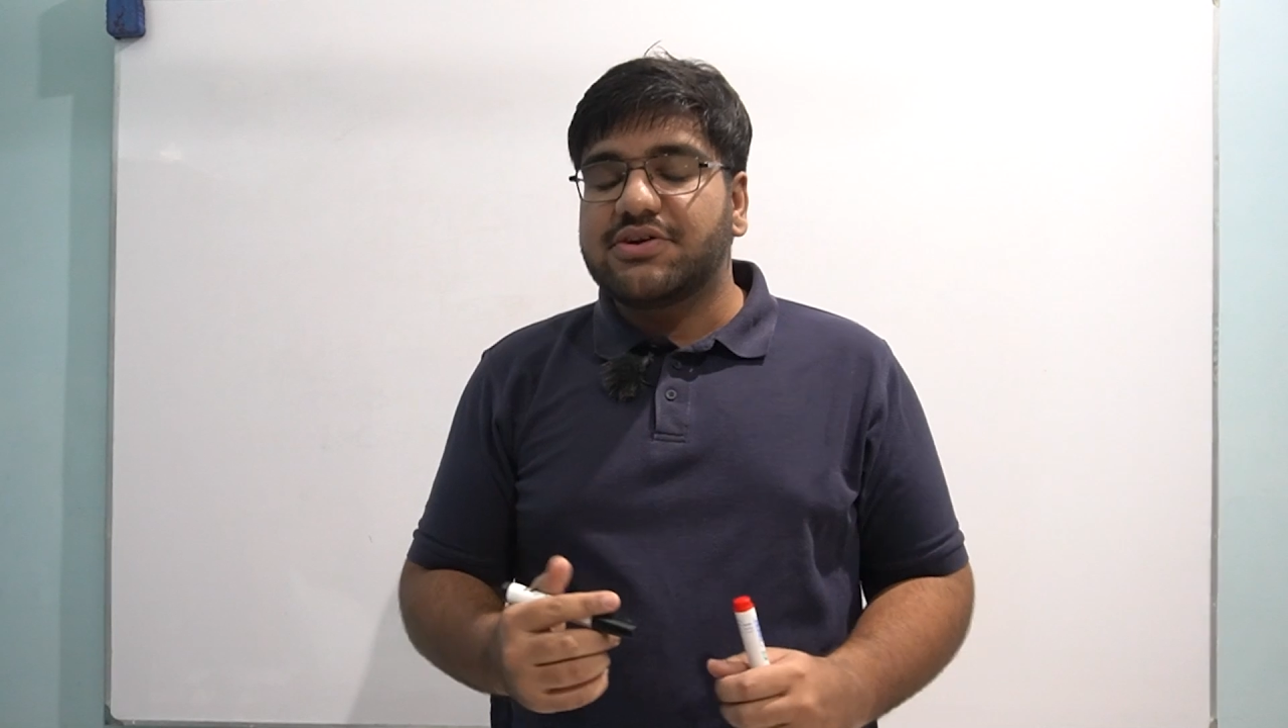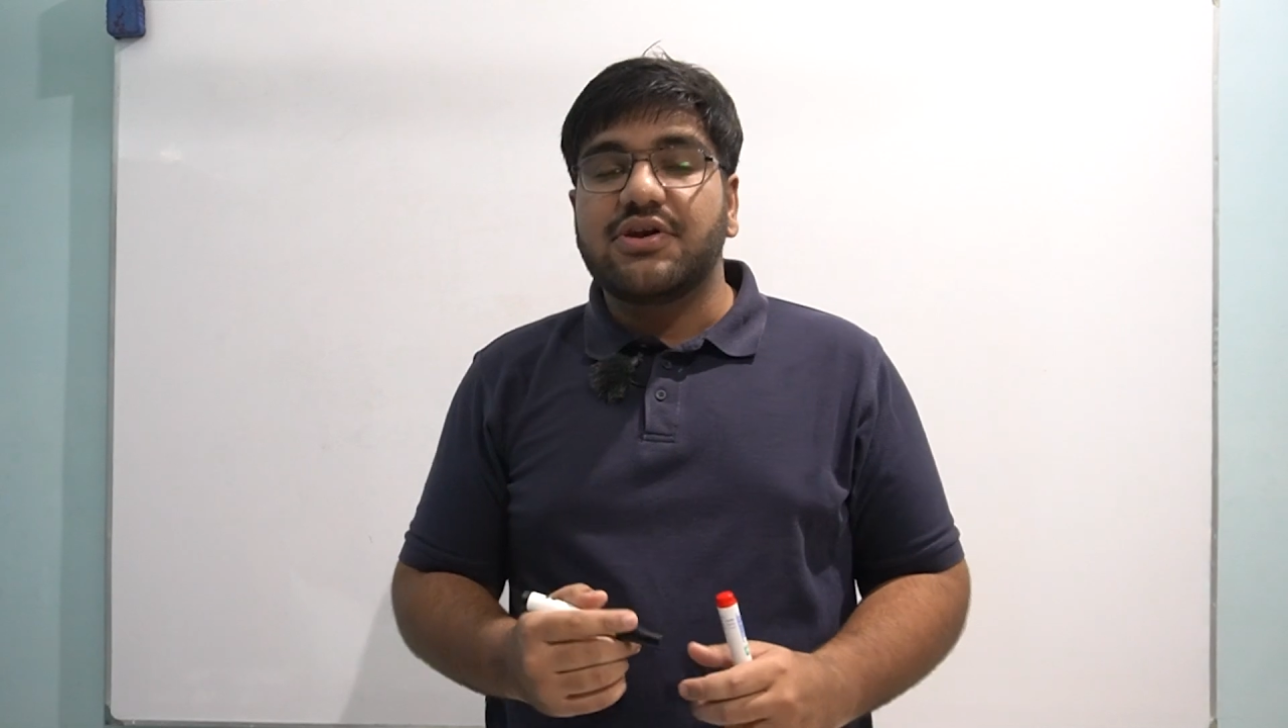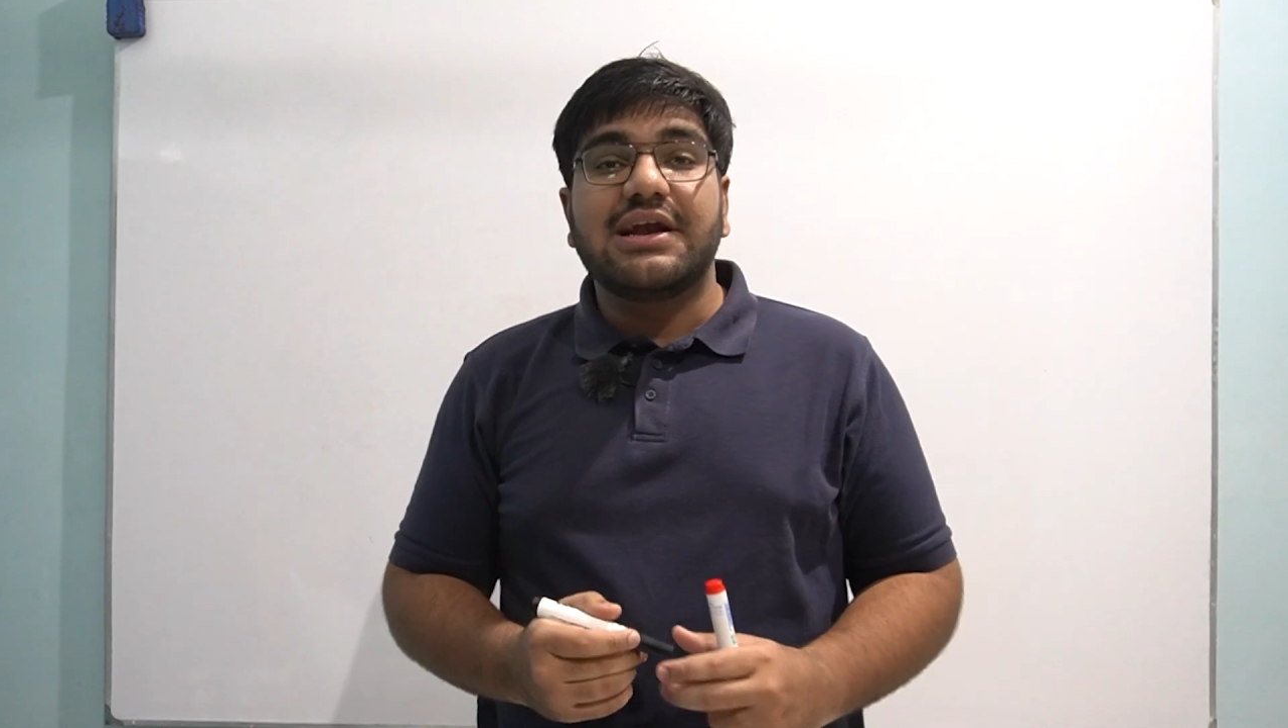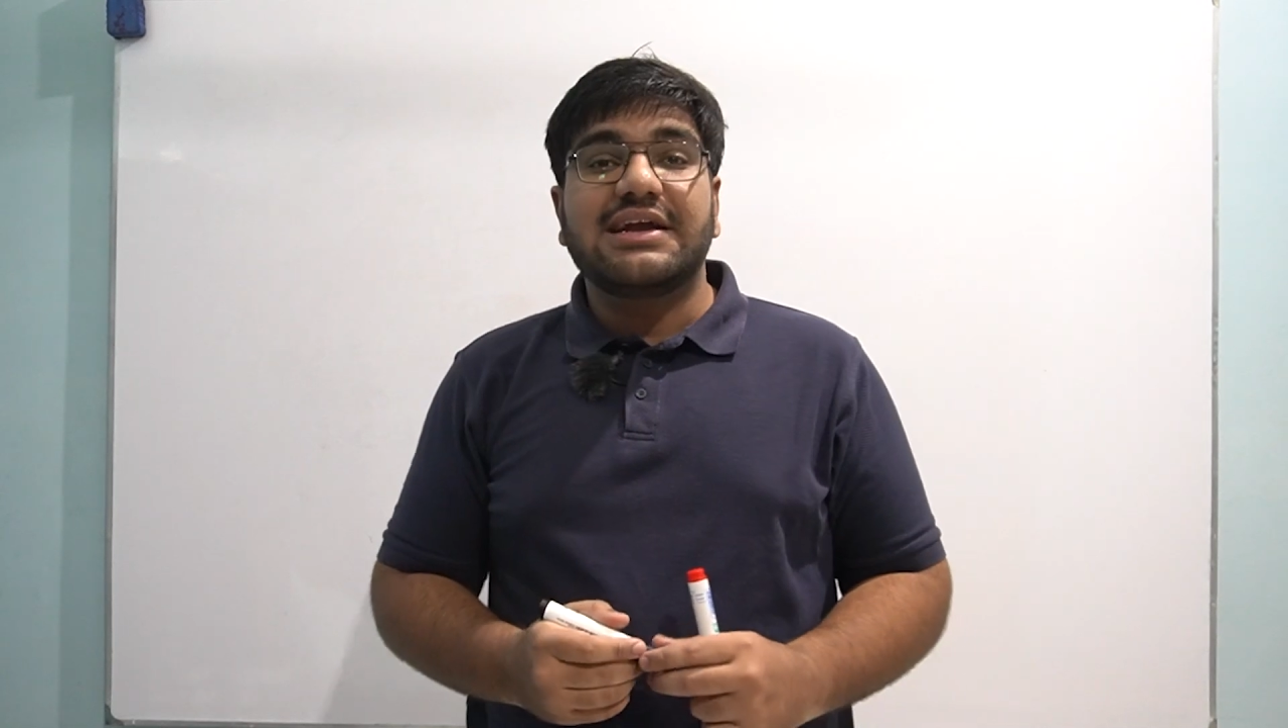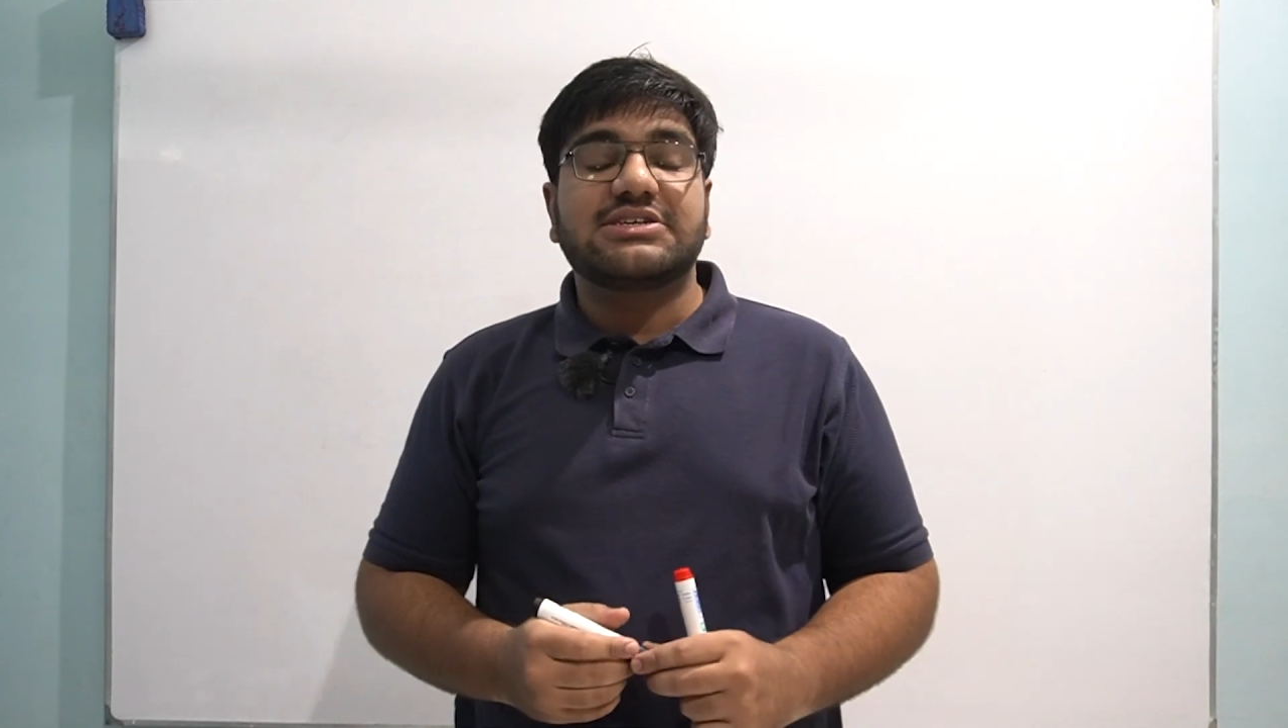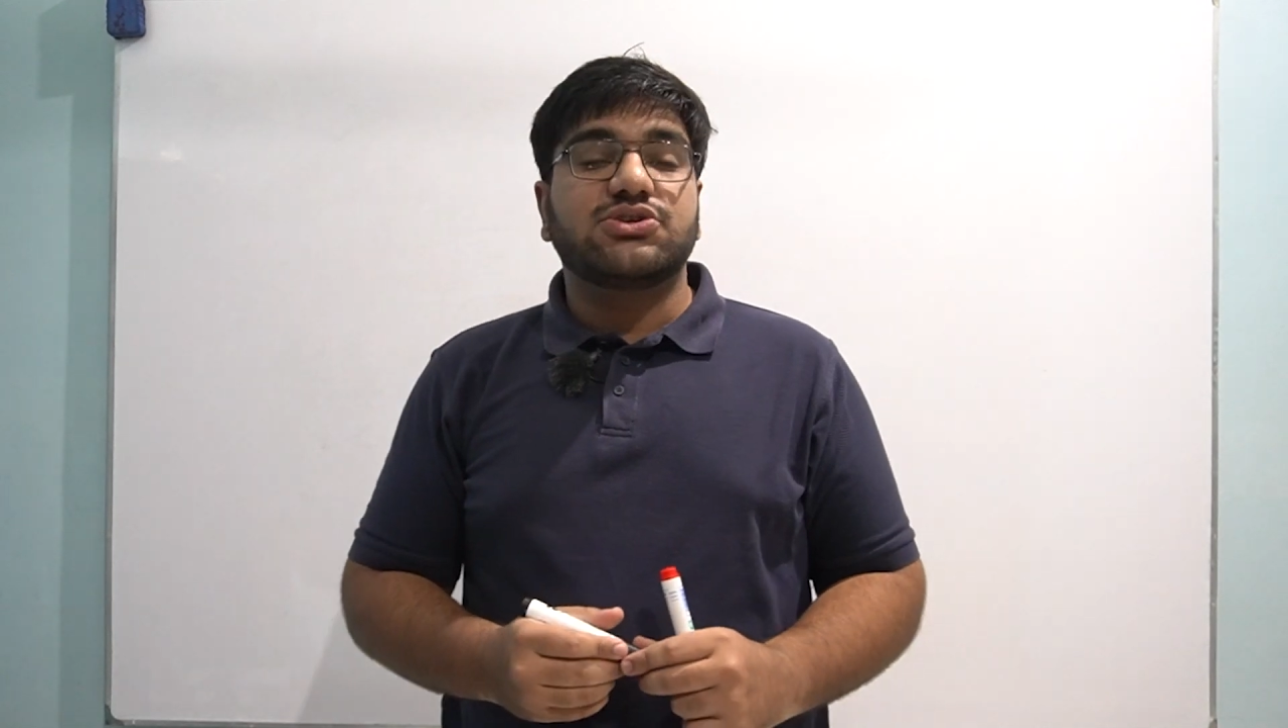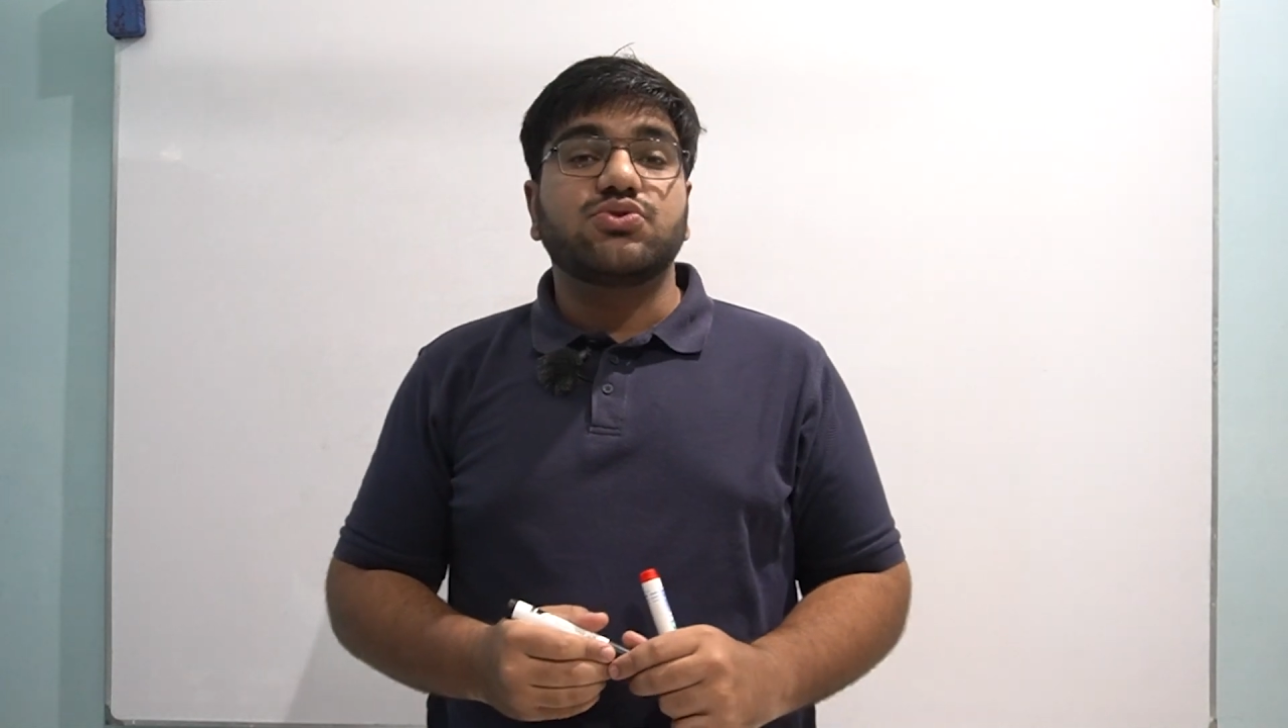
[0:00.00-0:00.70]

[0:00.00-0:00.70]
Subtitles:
it relates